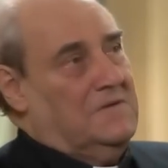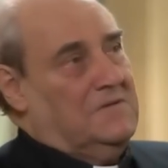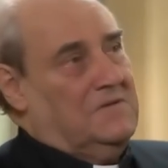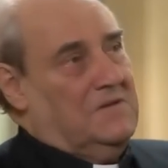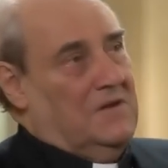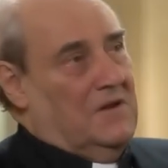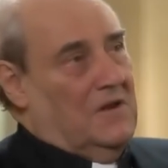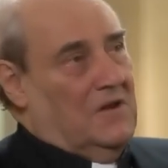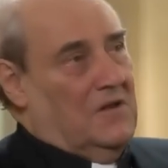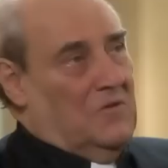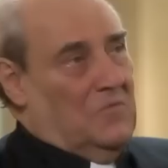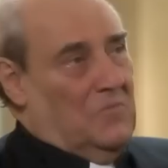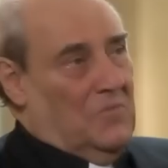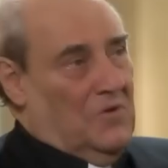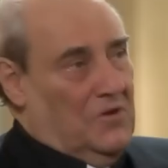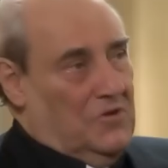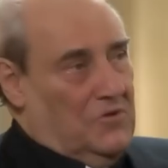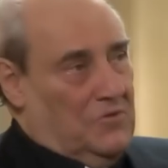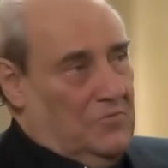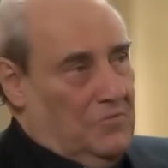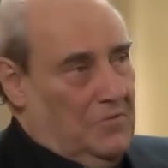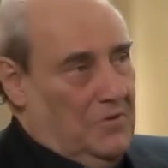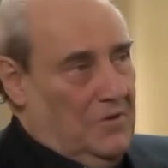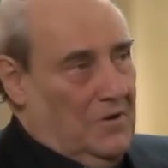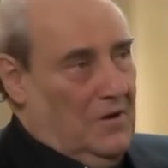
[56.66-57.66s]
in
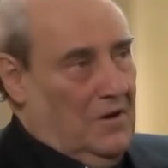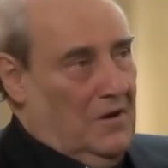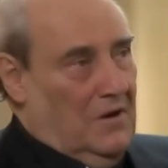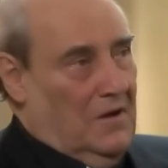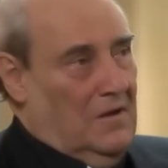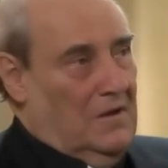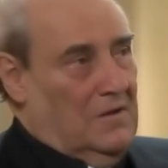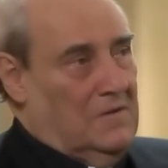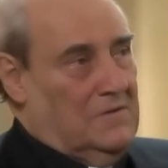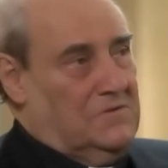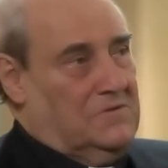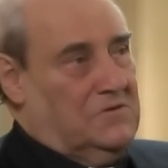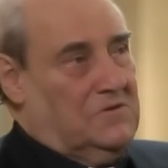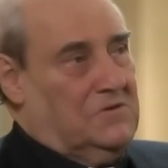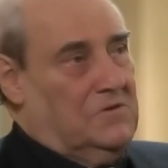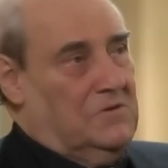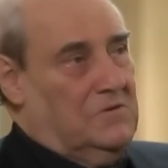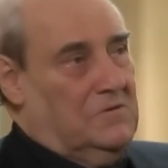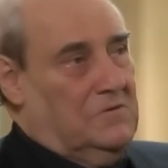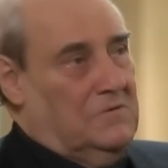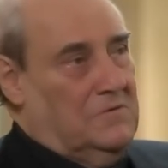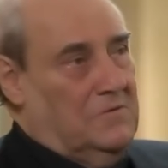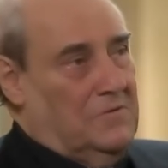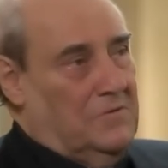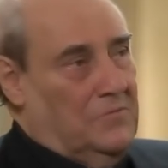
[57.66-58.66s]
Montreal.
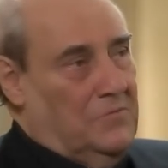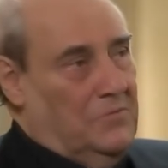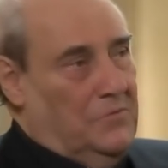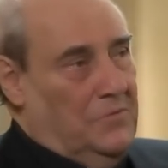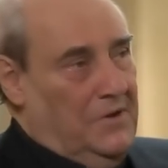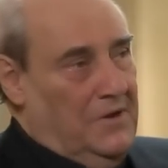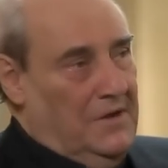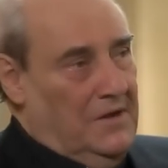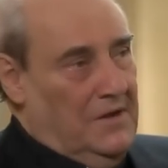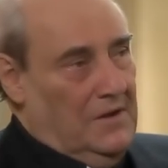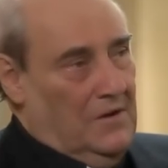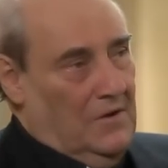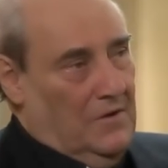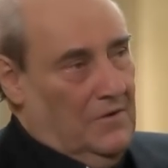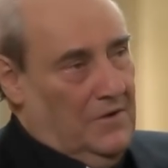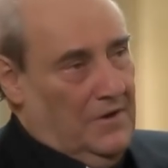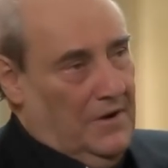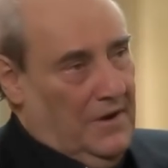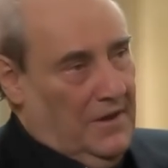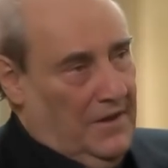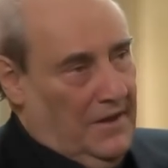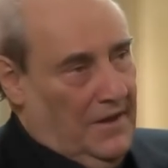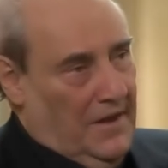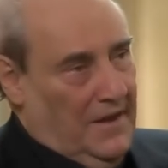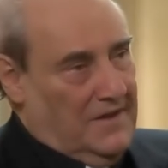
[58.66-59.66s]
So we
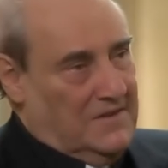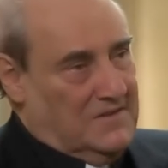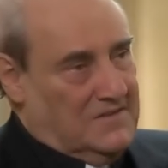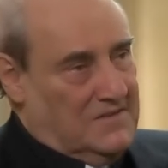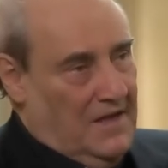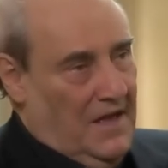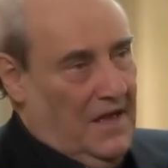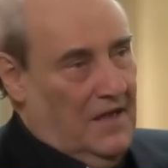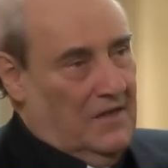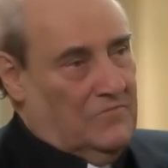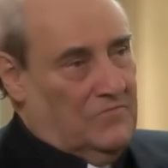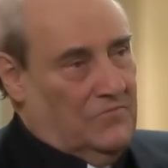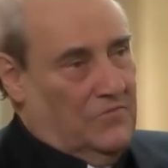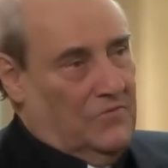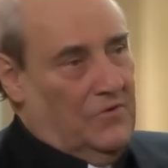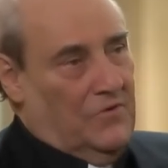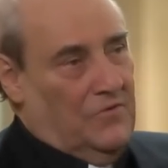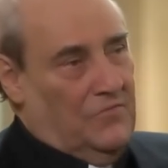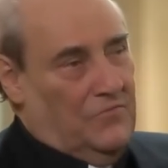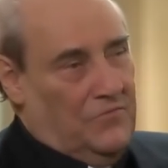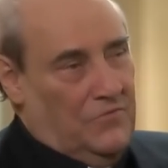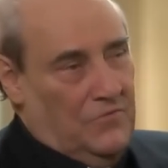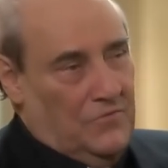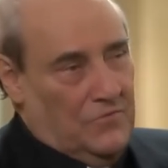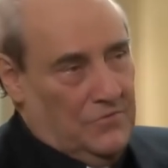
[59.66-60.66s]
organized that for
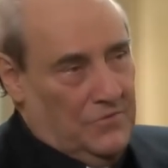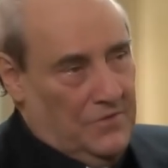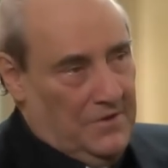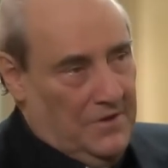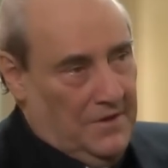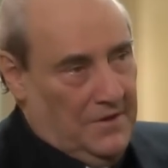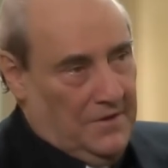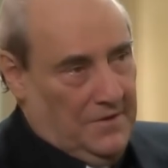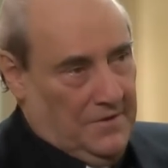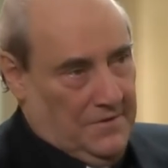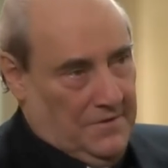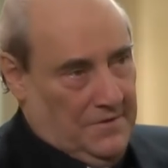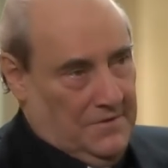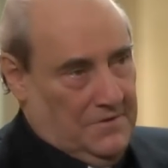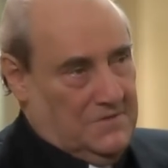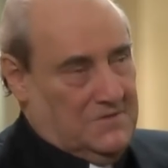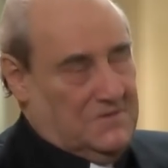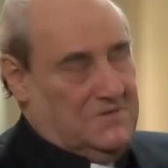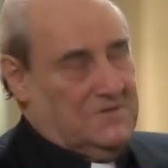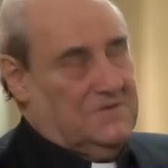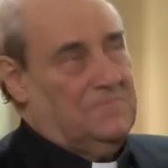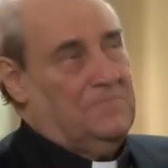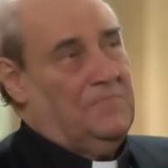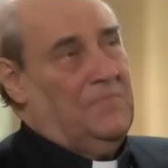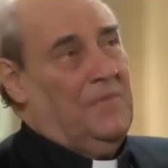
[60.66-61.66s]
a few
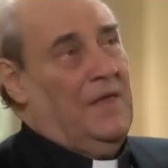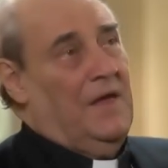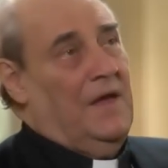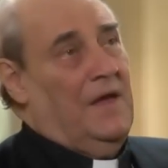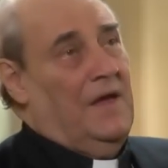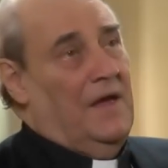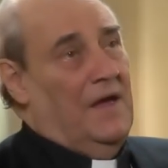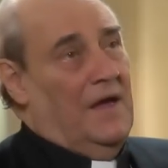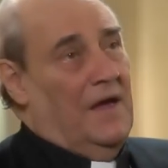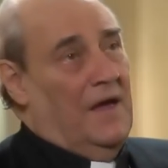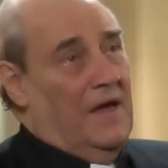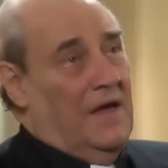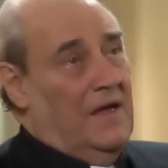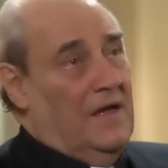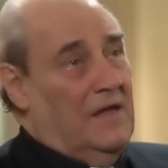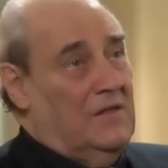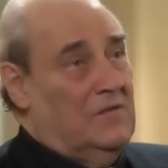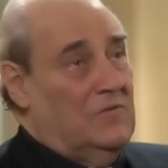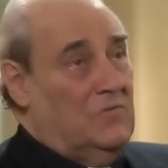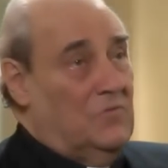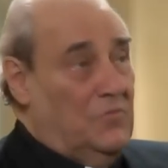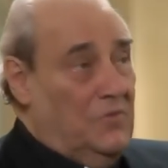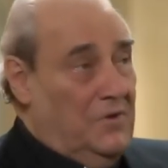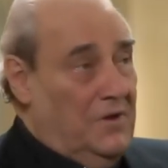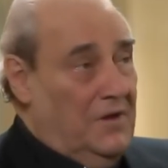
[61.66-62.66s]
years,
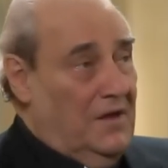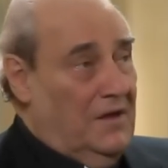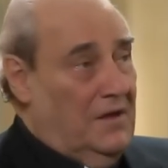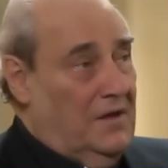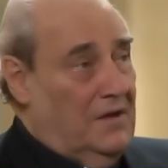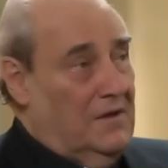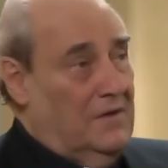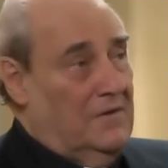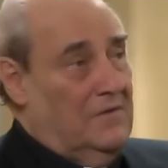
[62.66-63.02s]
and we